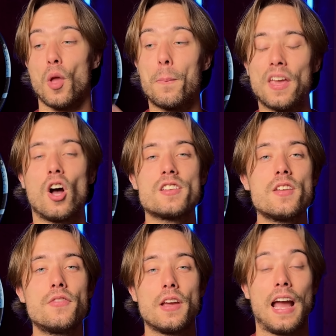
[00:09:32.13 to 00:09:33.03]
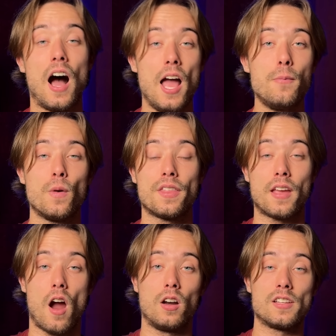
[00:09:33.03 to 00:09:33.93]
Because of the hype with
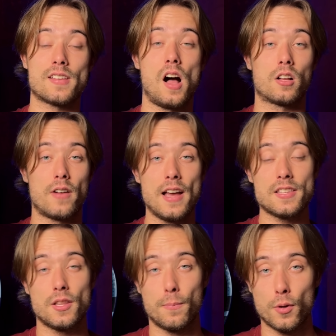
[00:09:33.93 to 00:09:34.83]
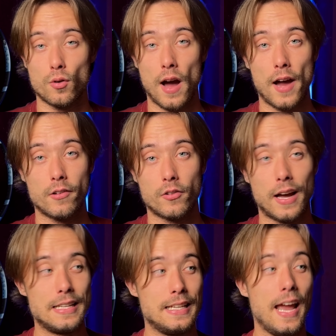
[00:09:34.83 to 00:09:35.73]
Carlos Alcaraz and the Pure IRO
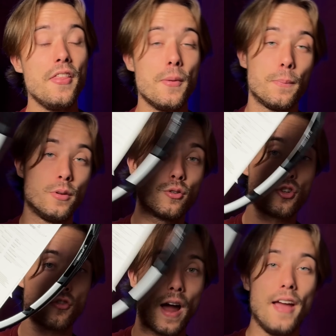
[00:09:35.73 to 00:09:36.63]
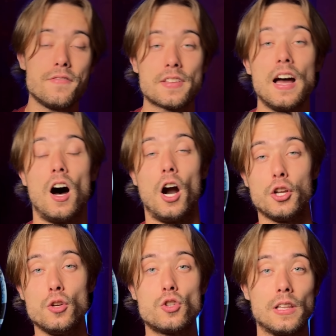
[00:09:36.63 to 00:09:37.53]
98, the Pure Drives are
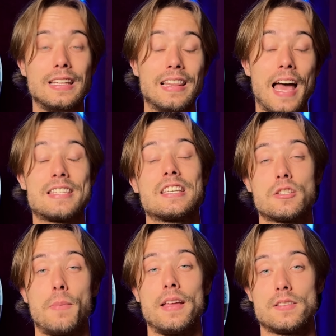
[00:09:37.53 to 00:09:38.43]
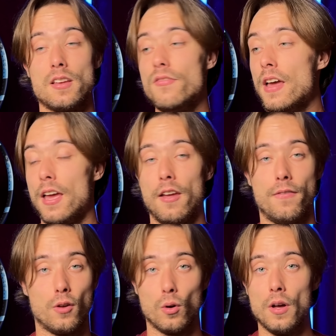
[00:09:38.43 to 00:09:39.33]
usually less expensive if
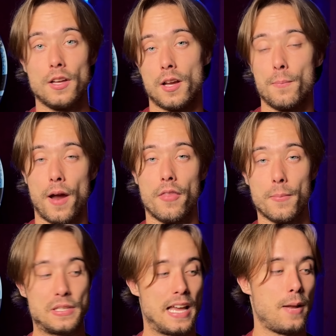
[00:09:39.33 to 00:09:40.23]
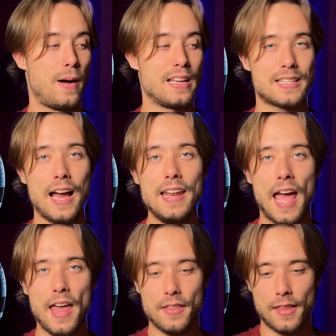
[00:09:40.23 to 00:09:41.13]
you compare them side by side,
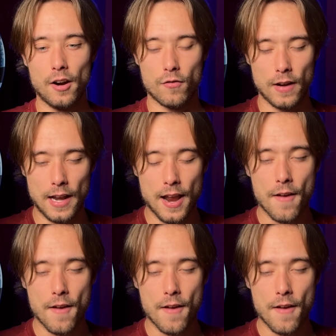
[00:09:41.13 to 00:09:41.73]
and they're really